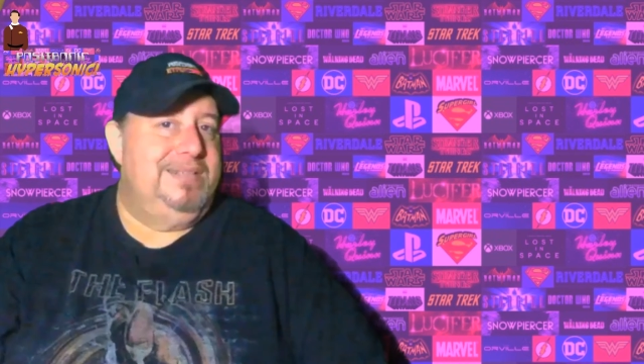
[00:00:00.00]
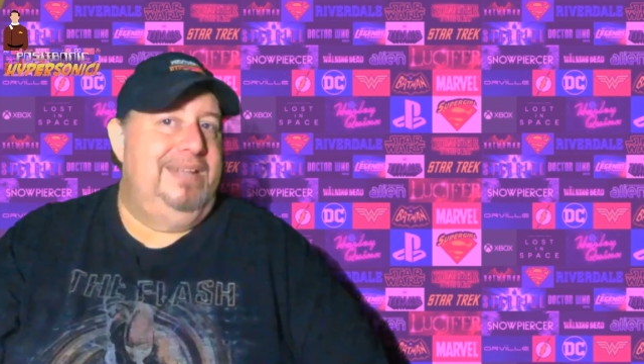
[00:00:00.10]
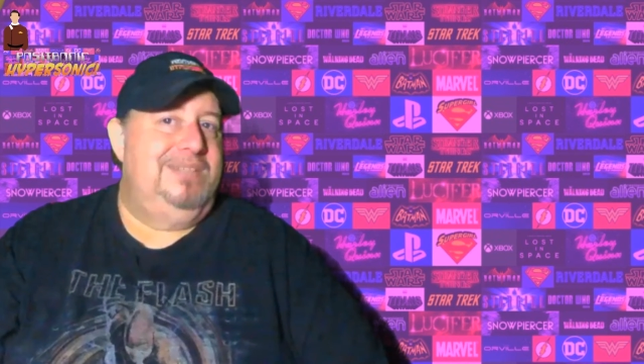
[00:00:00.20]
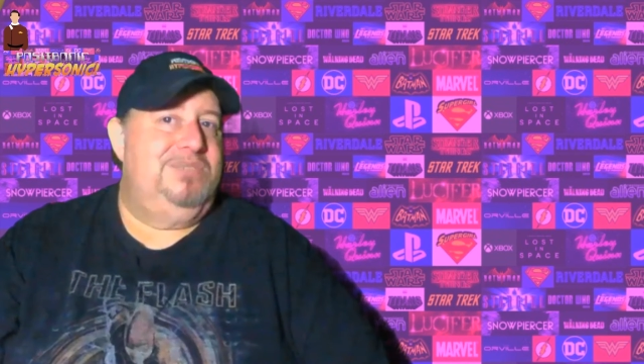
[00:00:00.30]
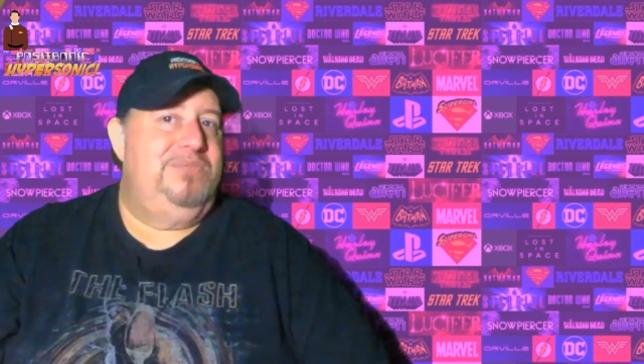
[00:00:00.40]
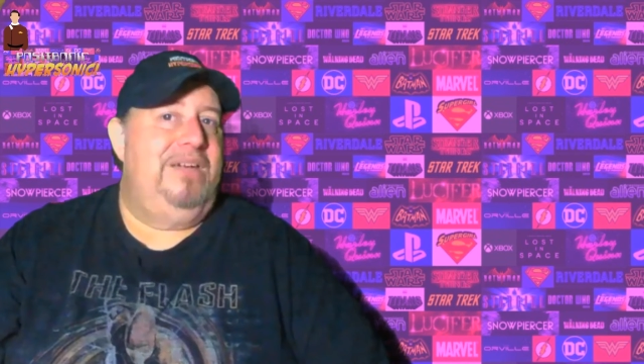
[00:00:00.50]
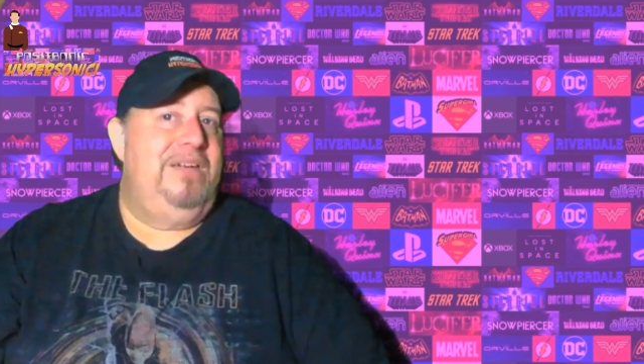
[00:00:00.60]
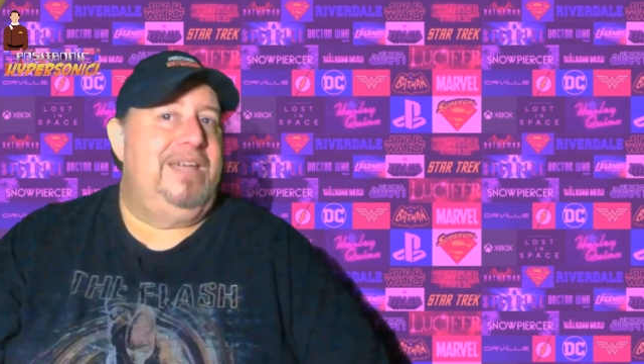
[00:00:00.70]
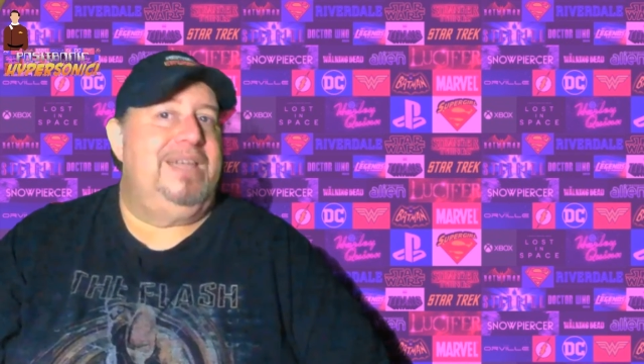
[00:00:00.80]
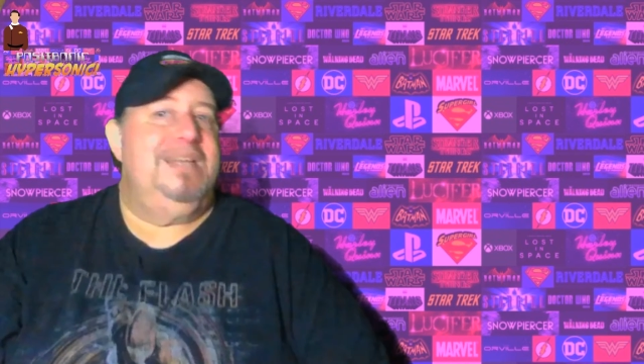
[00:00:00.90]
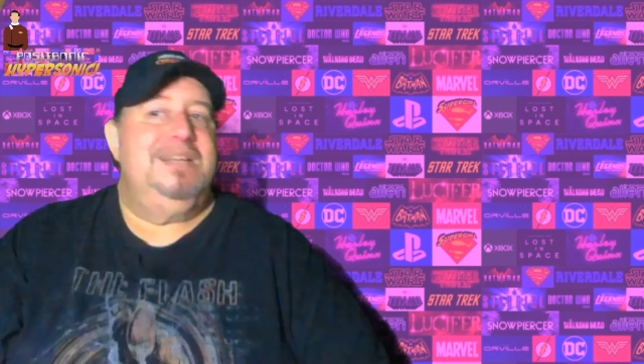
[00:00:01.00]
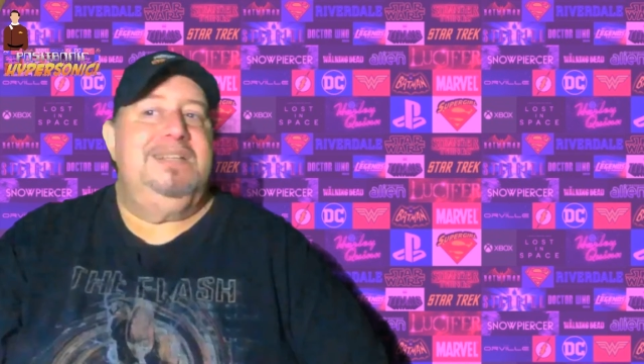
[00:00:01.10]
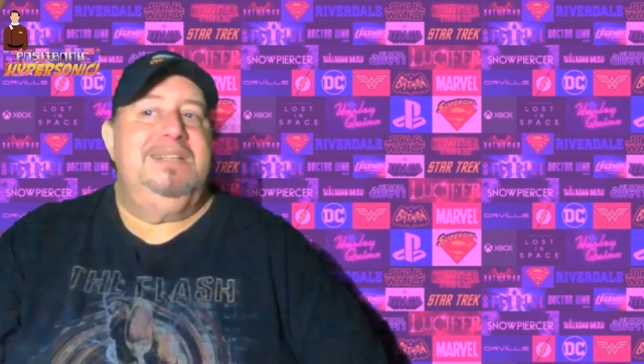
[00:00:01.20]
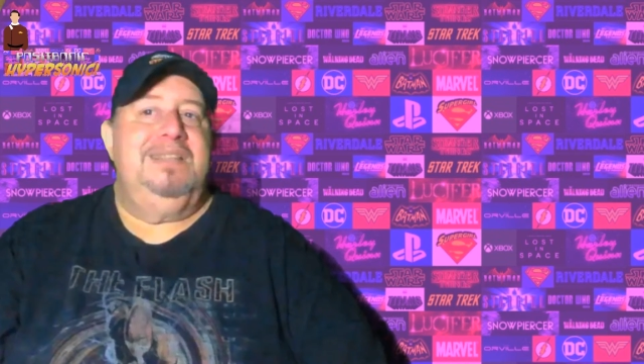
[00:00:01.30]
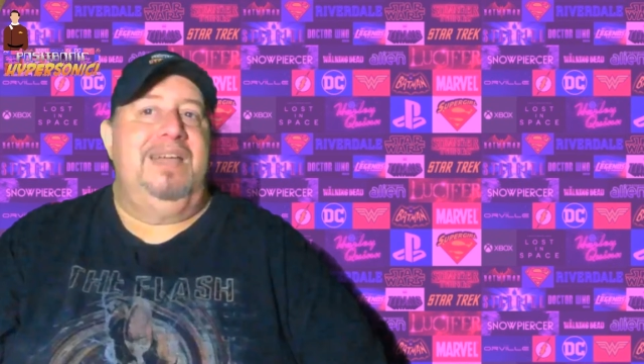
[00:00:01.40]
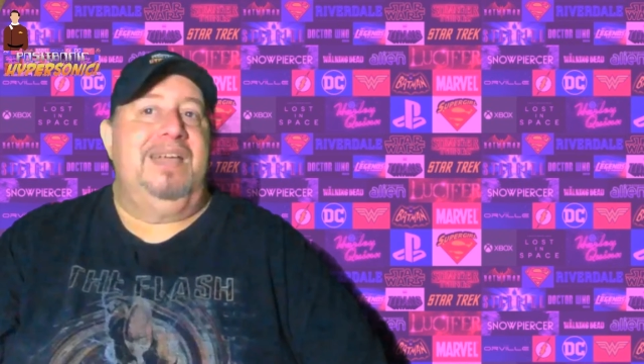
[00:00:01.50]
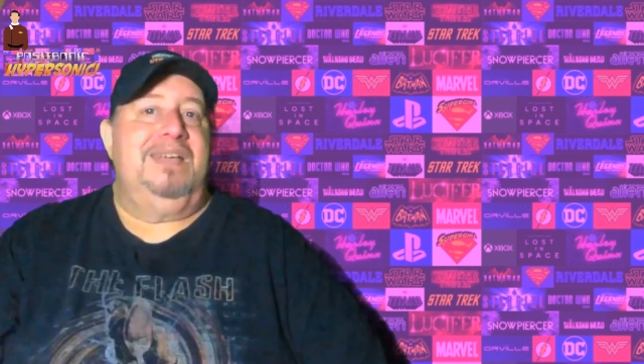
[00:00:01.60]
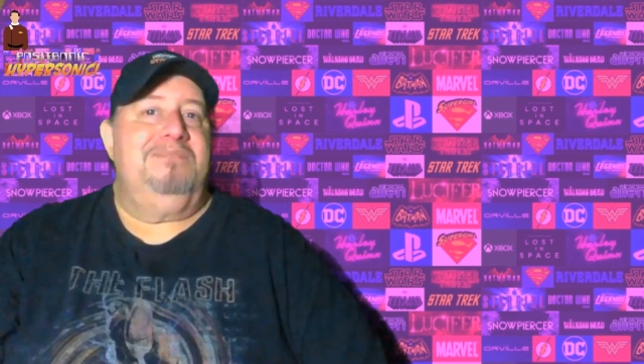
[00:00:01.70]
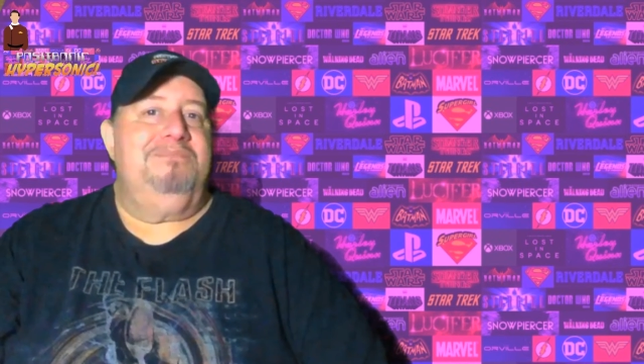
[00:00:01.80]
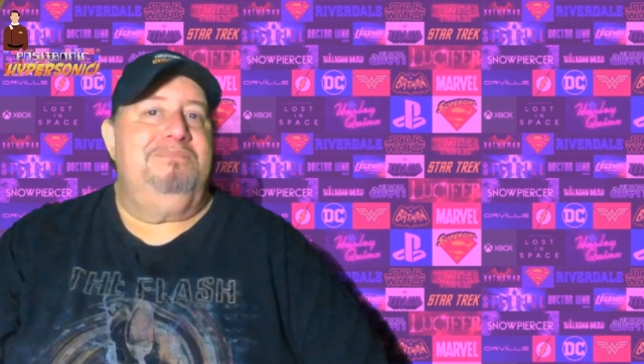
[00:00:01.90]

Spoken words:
And it's very like